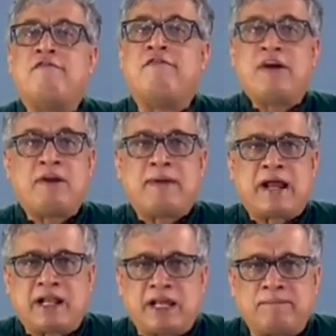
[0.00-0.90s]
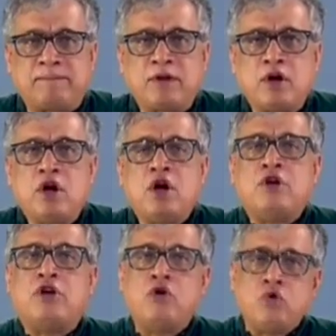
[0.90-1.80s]
very badly.
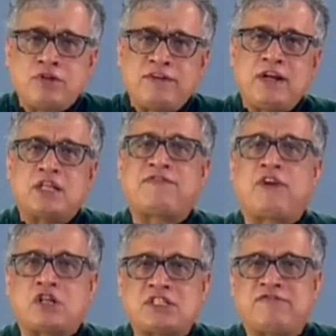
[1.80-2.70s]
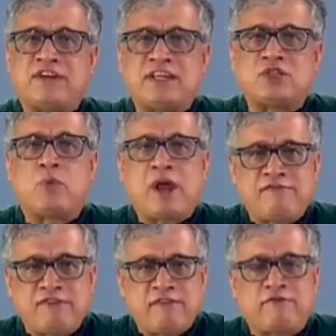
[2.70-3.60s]
The root of India's philosophy is
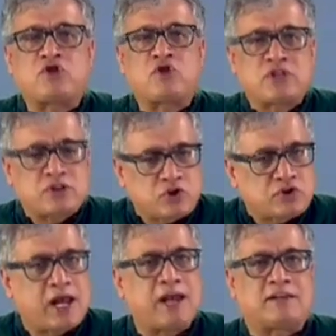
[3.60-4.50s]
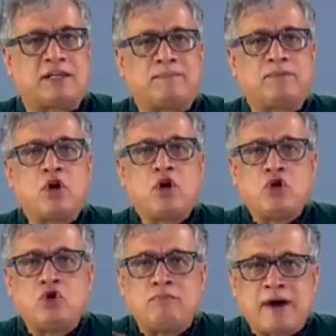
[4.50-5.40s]
welfare for society.
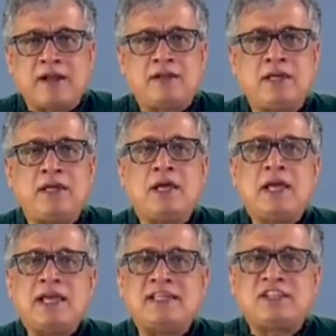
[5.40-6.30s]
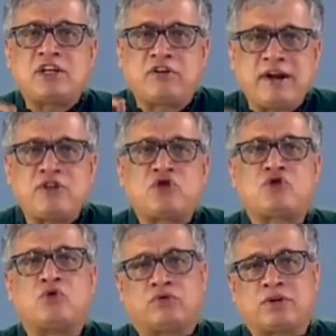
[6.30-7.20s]
Humanity is the
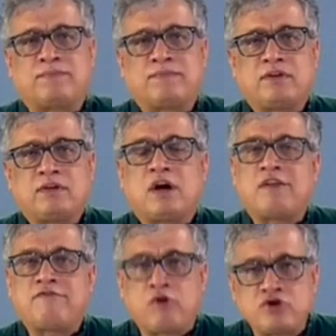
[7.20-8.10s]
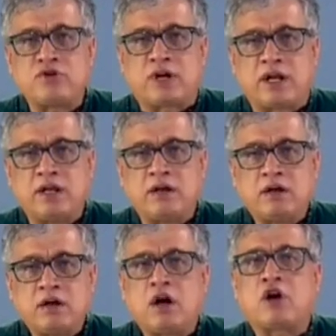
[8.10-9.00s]
greatest truth. Unfortunately,
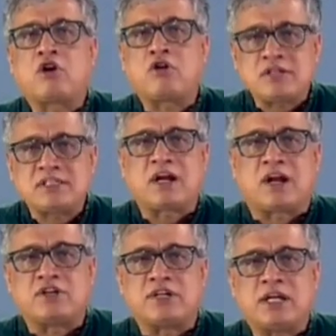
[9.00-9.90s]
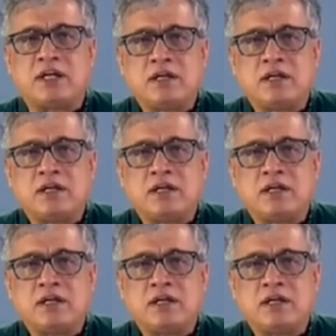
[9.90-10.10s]
across the country,